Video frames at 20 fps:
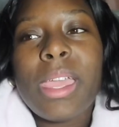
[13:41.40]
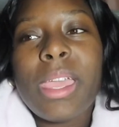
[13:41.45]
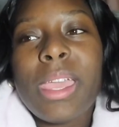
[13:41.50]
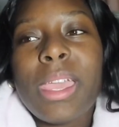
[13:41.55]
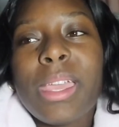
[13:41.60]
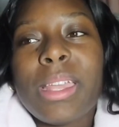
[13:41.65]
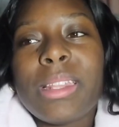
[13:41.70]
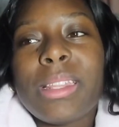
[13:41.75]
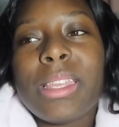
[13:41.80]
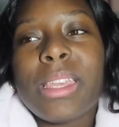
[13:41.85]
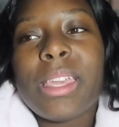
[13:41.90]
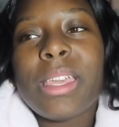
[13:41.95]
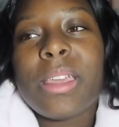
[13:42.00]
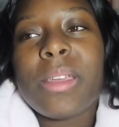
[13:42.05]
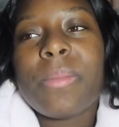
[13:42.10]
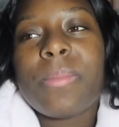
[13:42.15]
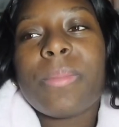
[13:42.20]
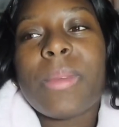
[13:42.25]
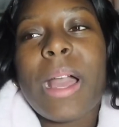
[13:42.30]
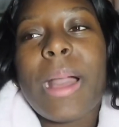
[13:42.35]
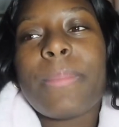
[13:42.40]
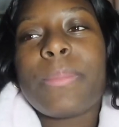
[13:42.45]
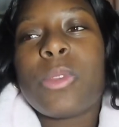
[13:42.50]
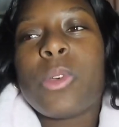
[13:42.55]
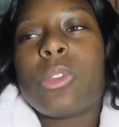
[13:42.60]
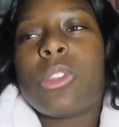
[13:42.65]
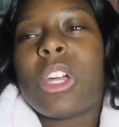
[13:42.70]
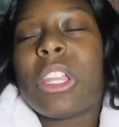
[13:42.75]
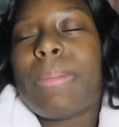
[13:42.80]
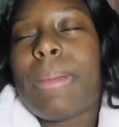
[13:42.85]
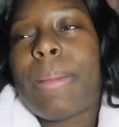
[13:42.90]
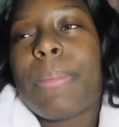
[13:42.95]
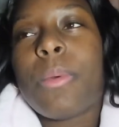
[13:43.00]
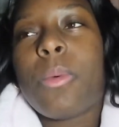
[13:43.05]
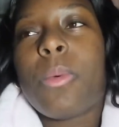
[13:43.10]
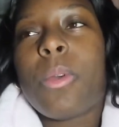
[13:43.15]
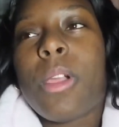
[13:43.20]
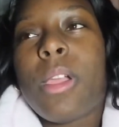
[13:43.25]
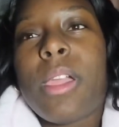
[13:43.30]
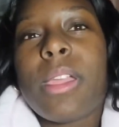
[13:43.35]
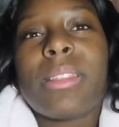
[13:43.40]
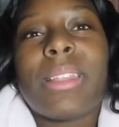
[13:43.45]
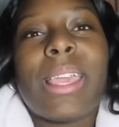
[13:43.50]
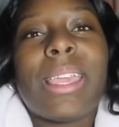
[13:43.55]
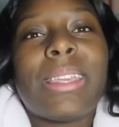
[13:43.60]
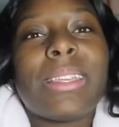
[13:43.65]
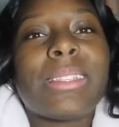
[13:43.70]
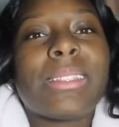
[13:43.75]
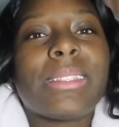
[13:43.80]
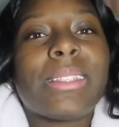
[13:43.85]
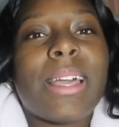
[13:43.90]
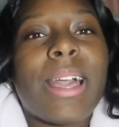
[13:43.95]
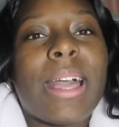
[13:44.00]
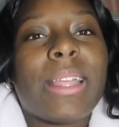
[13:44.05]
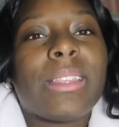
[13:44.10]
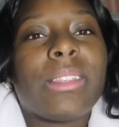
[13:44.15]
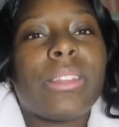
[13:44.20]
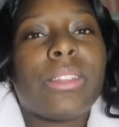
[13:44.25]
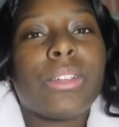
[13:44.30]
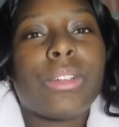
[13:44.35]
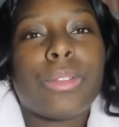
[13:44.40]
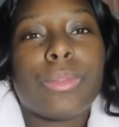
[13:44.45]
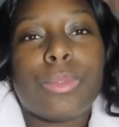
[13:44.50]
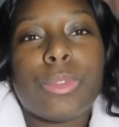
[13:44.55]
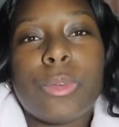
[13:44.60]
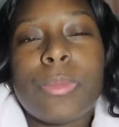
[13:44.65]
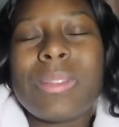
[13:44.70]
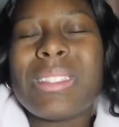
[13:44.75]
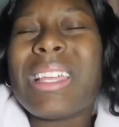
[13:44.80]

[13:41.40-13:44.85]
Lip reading: and then I'm doing all the paperwork. They inside the little room.